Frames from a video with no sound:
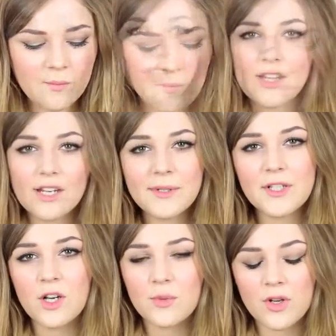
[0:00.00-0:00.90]
So then I went
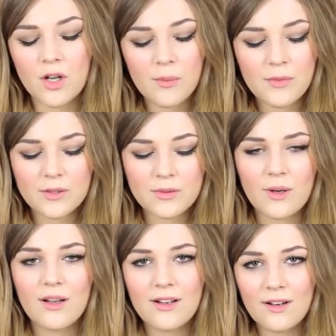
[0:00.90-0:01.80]
to Topshop. This was
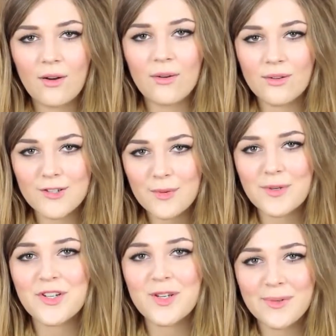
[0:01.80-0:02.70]
quite a long
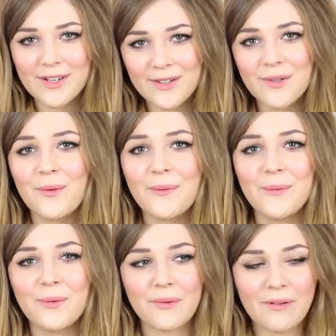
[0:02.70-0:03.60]
shopping trip. I got
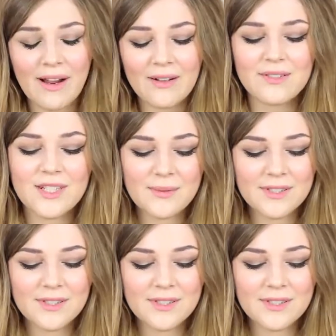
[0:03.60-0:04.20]
all the way around.